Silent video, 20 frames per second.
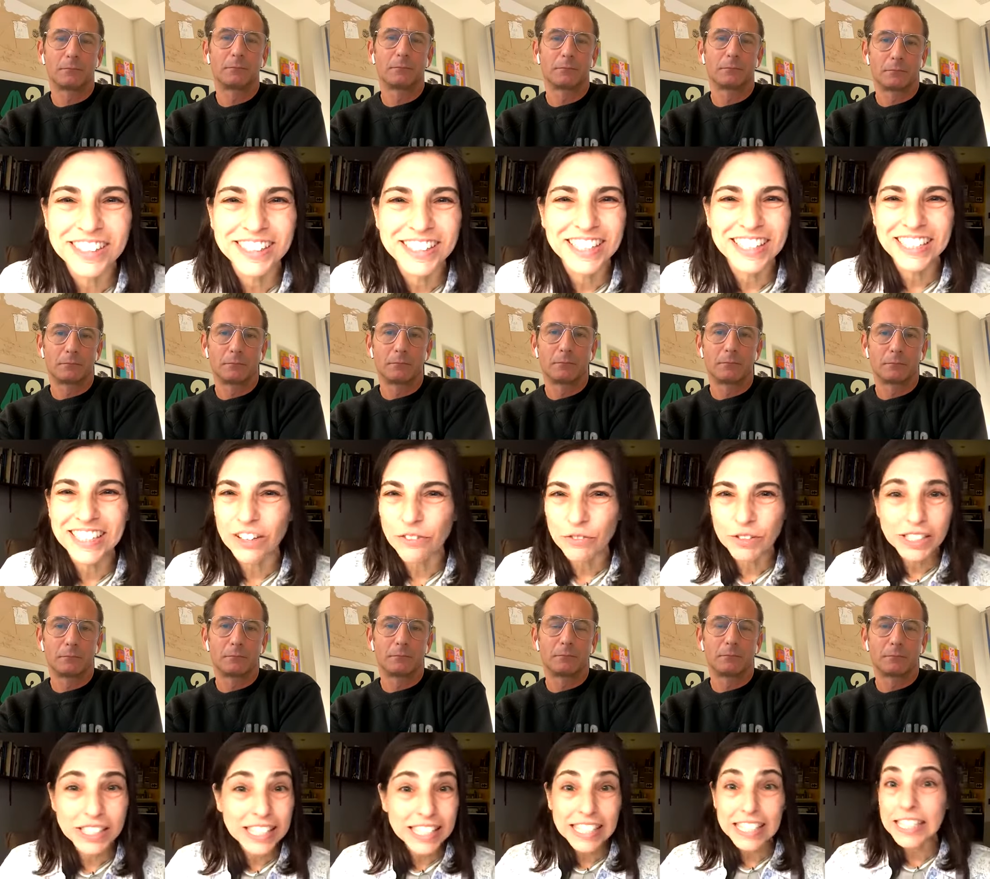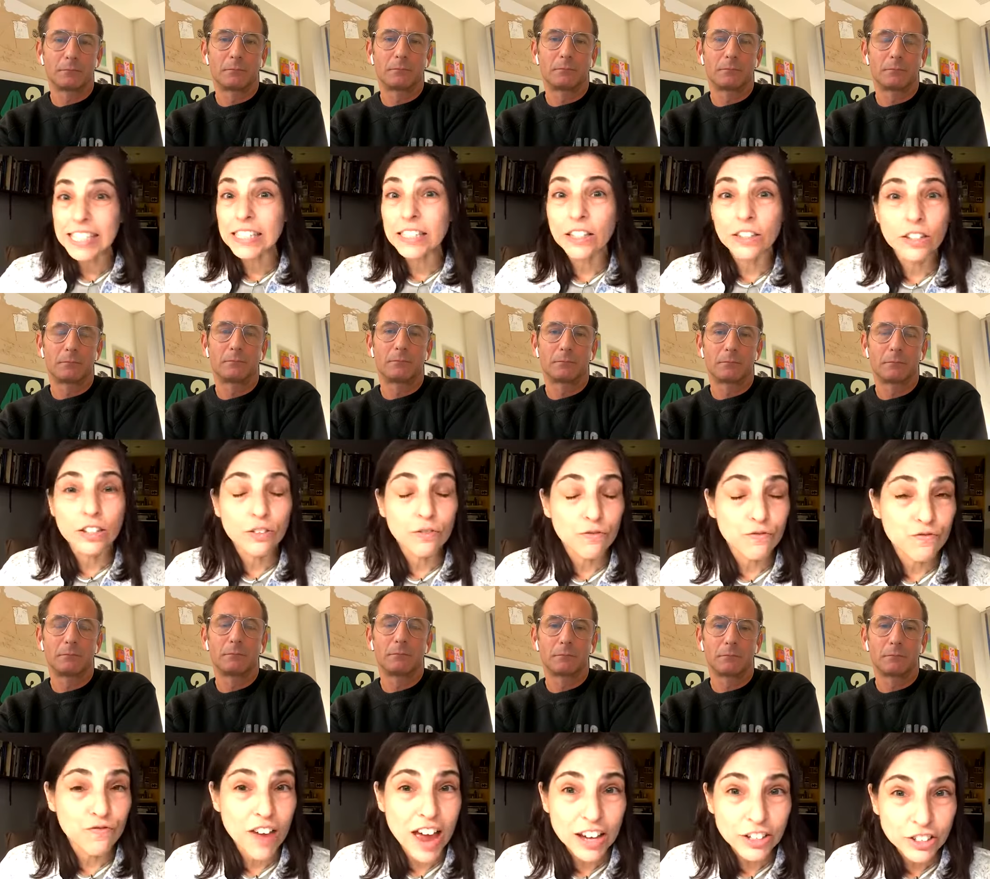Speaker 1: these different scenes and the different
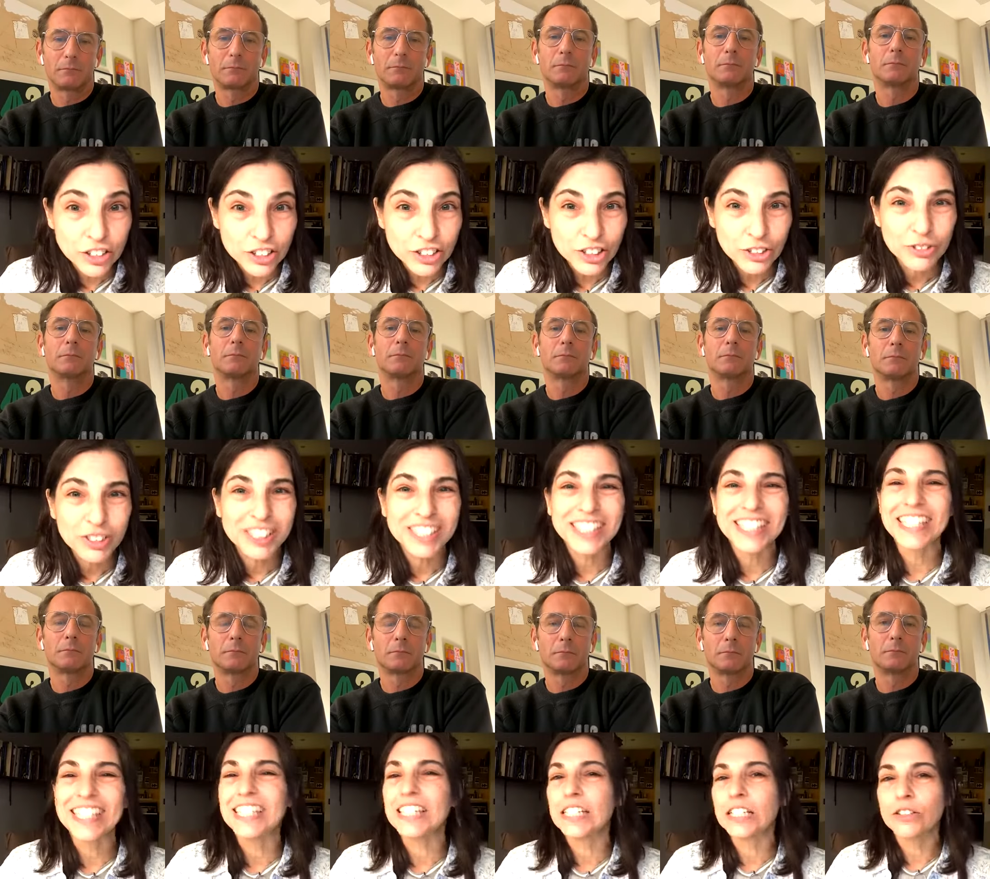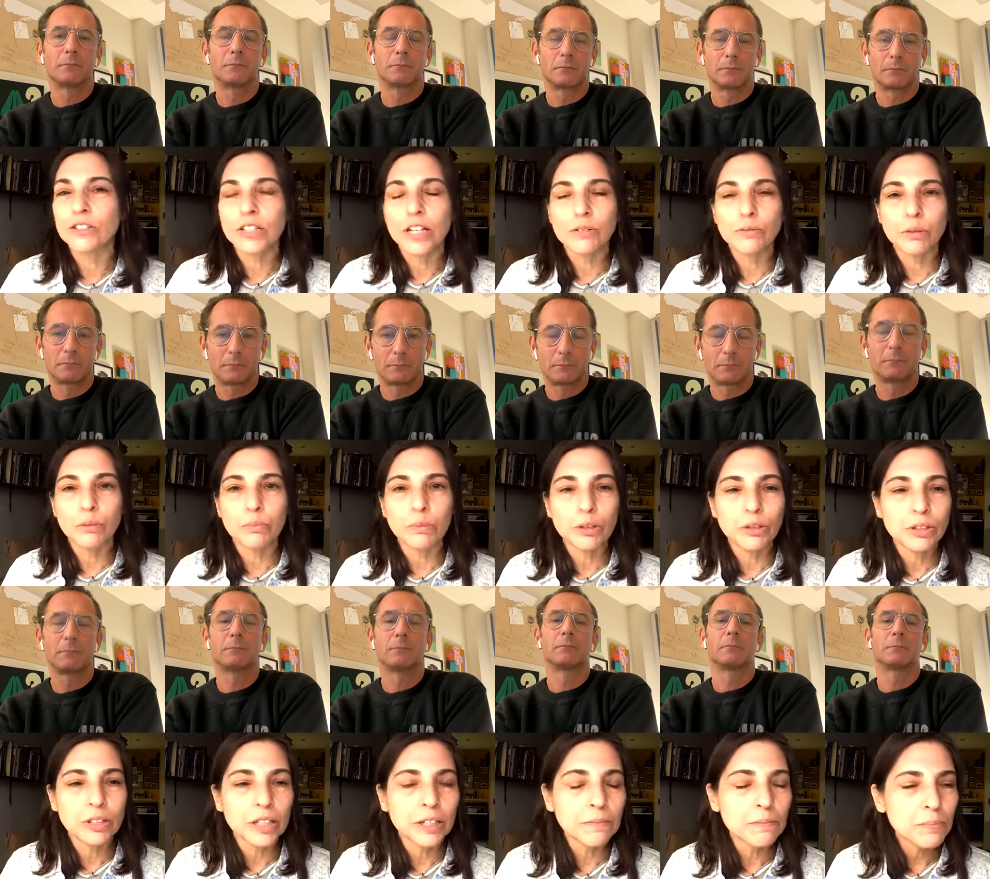fashions you would see and the different types of
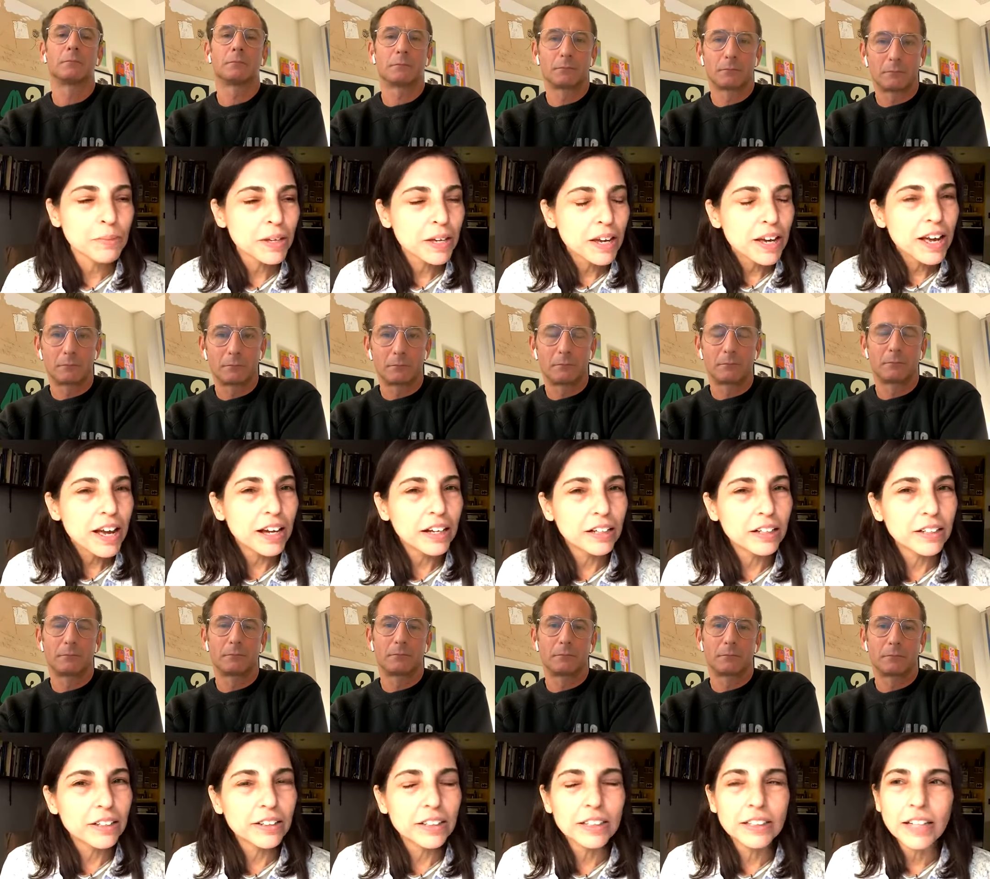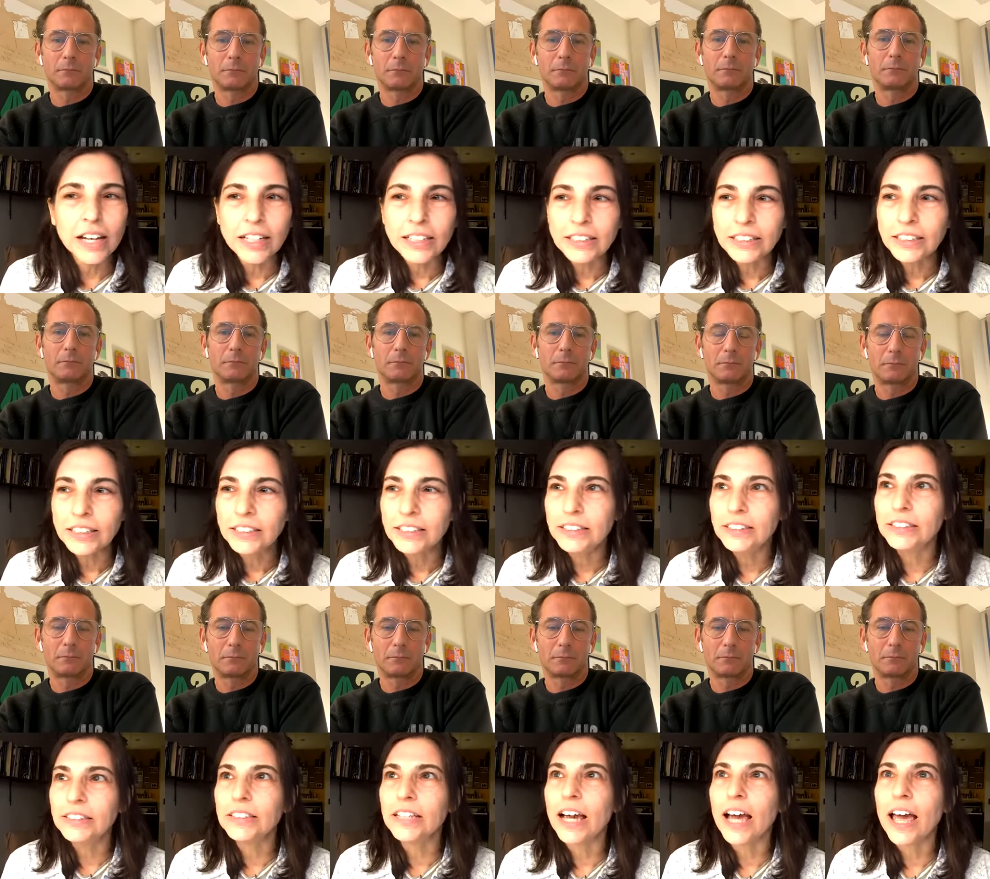music. And the
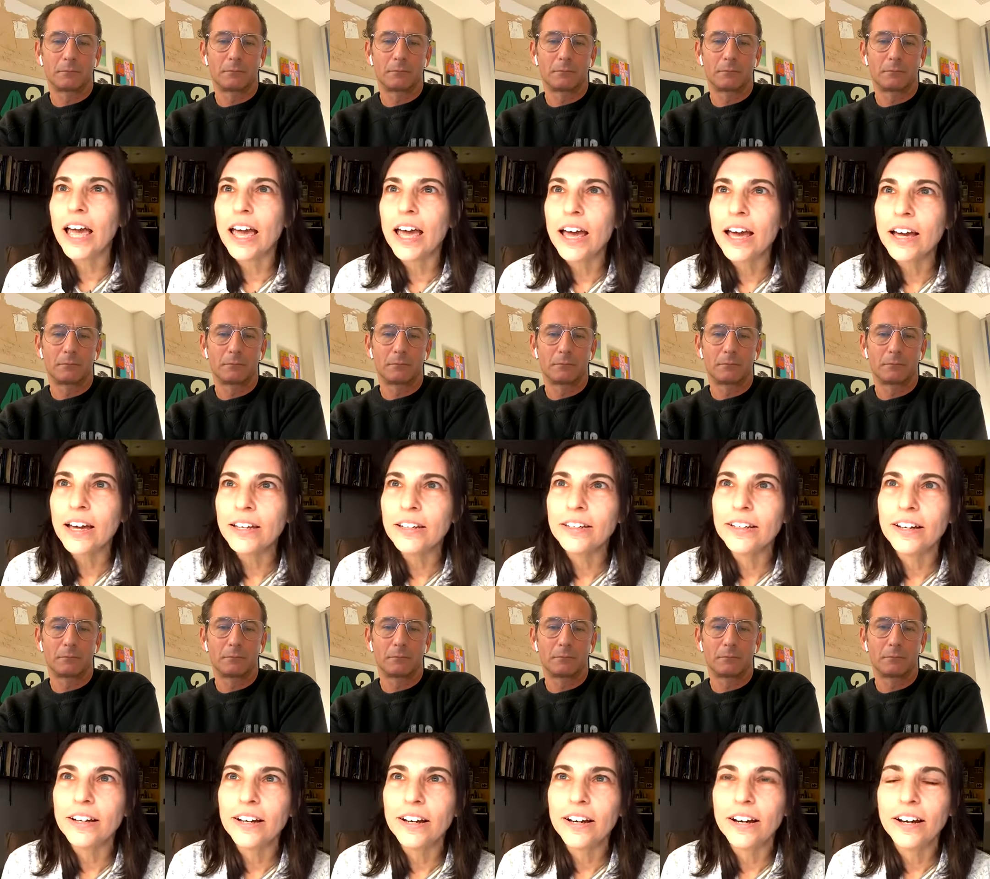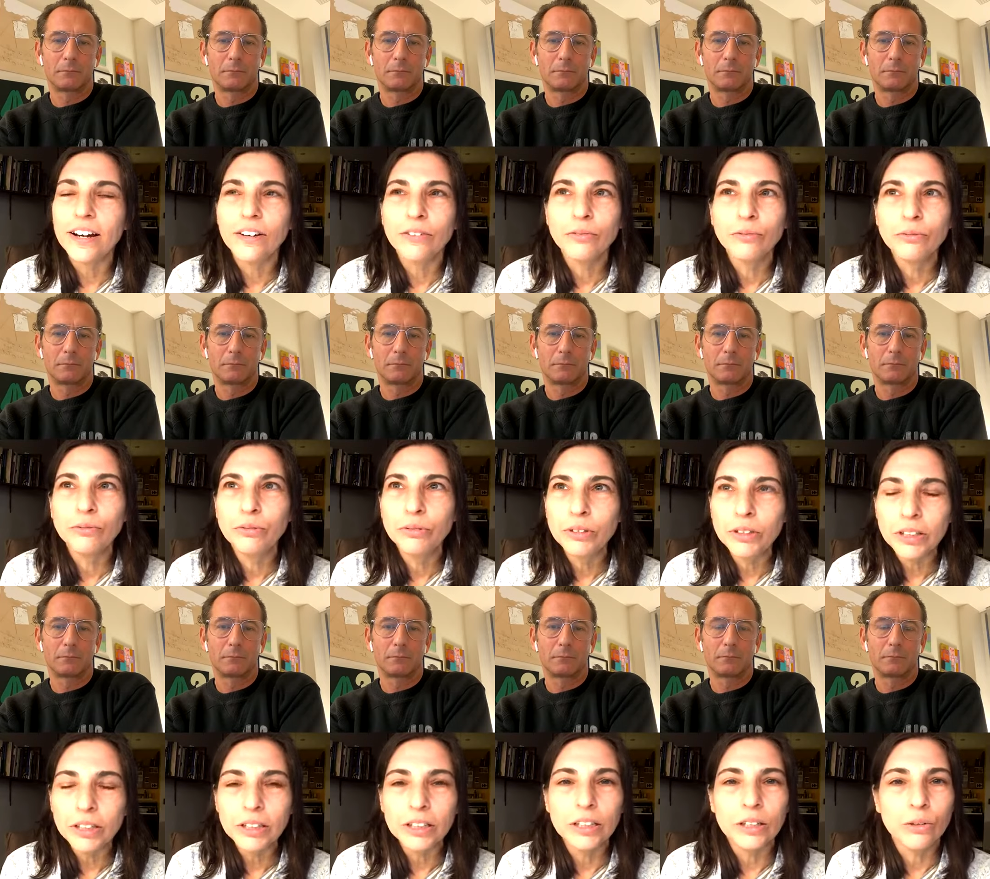90s had a
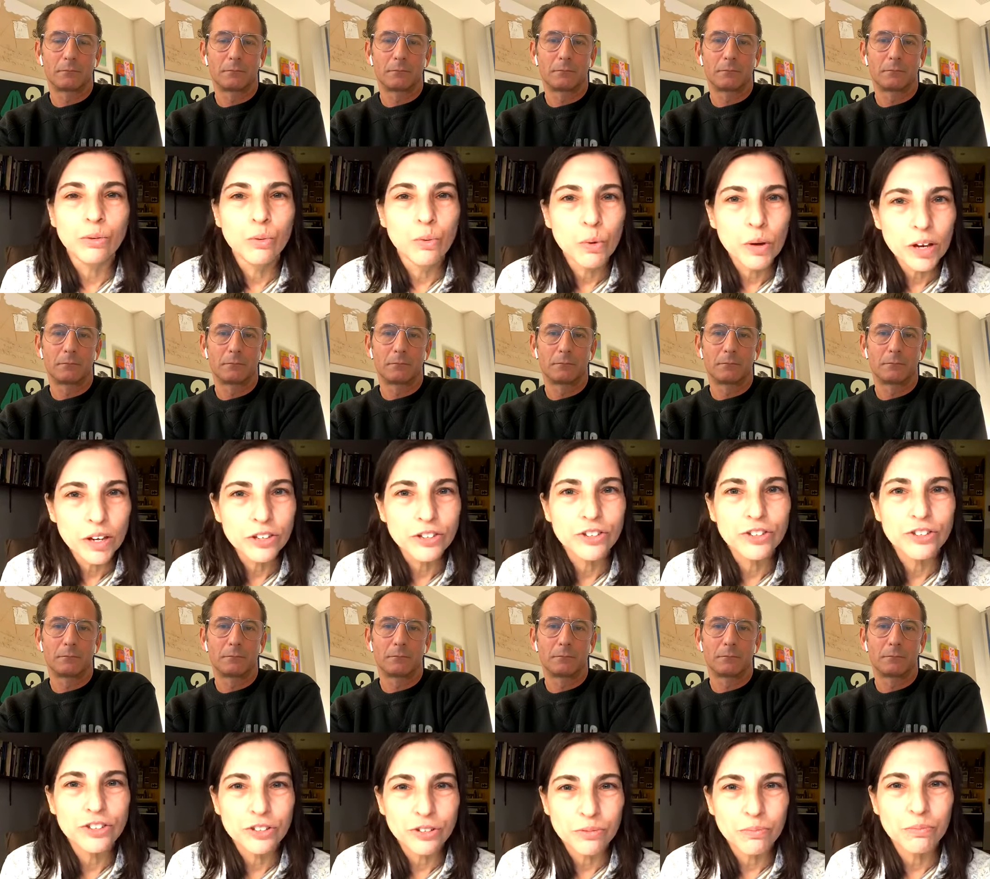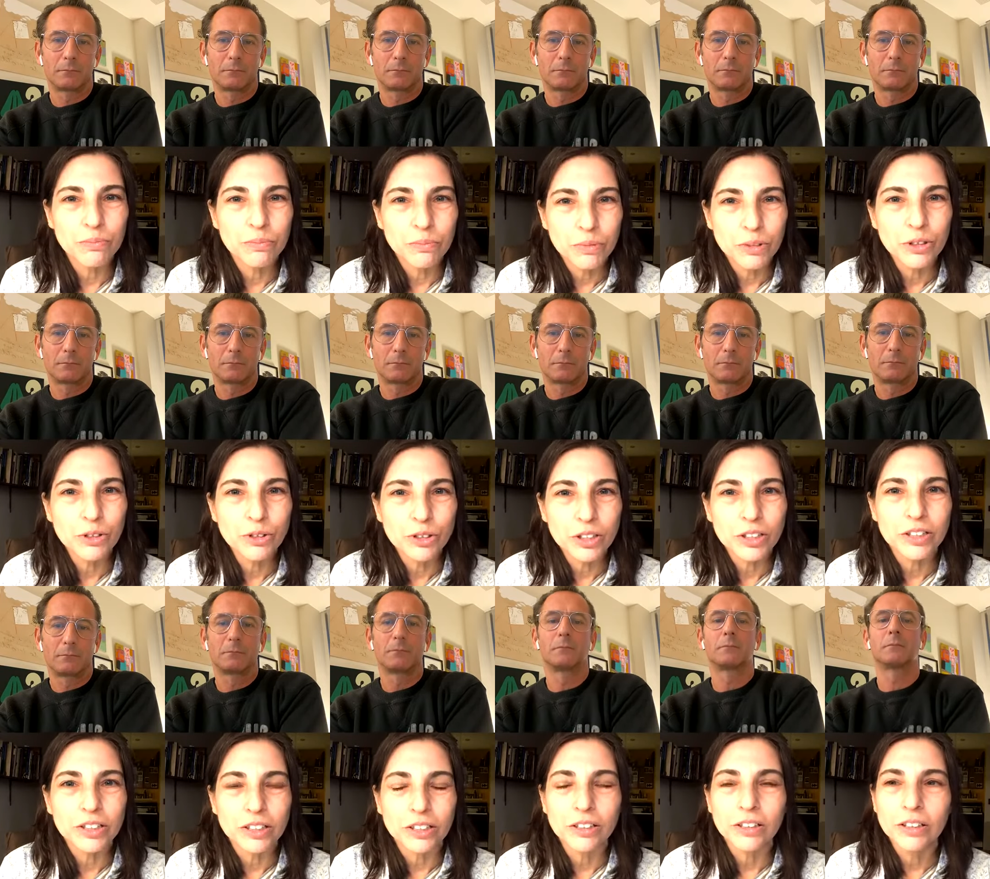really rich
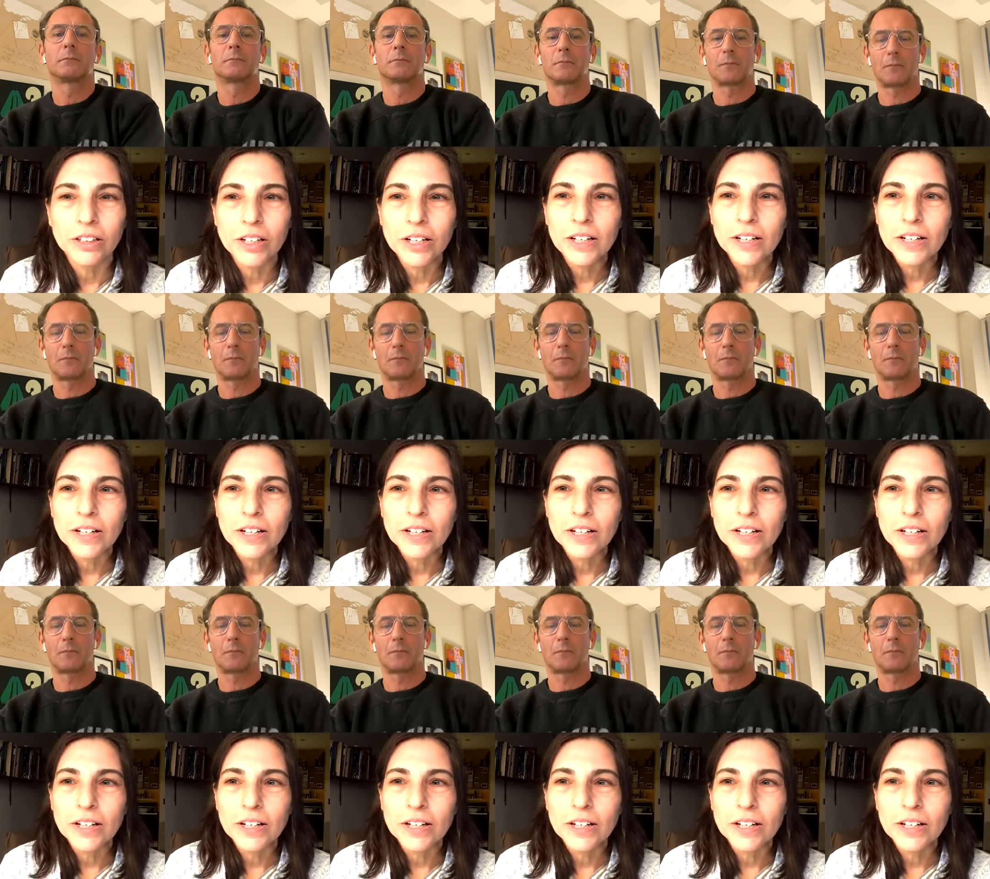musical